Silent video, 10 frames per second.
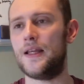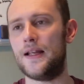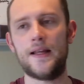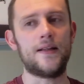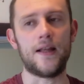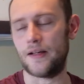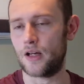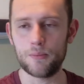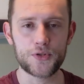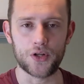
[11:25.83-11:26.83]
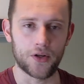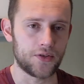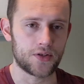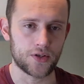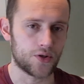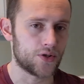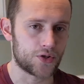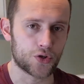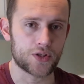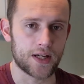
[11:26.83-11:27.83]
it comes down to you
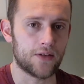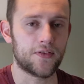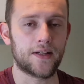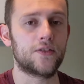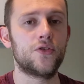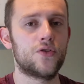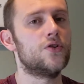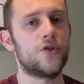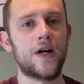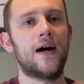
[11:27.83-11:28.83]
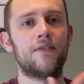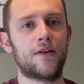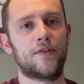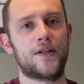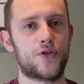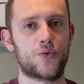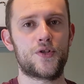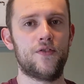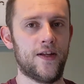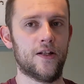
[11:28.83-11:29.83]
as yourself. Like, do you have that
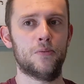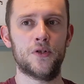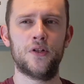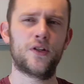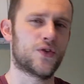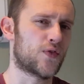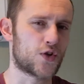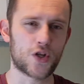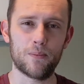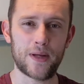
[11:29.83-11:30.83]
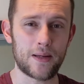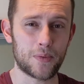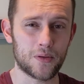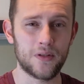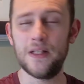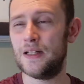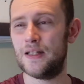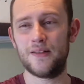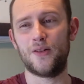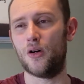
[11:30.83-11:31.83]
resource available? Because for some people,
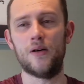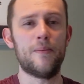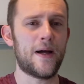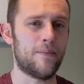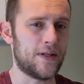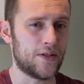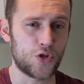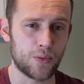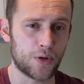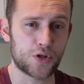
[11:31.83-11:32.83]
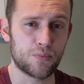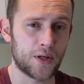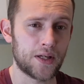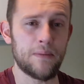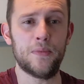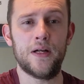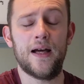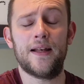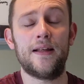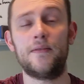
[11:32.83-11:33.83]
it might be too much money.
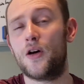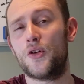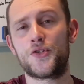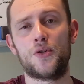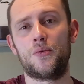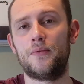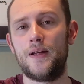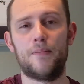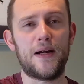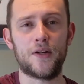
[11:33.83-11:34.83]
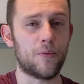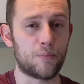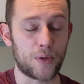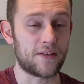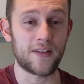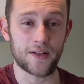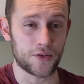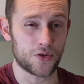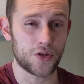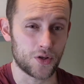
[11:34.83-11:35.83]
And it might not bring
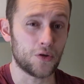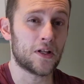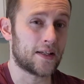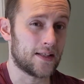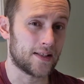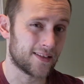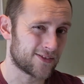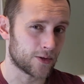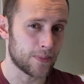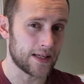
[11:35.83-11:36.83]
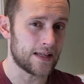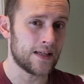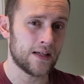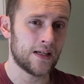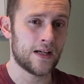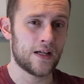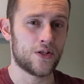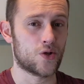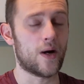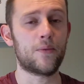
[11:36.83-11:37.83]
value to you like it did for me.
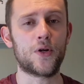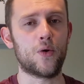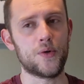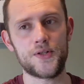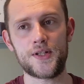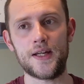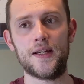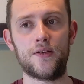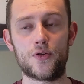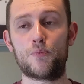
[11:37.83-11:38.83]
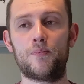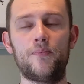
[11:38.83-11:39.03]
So I would always say there's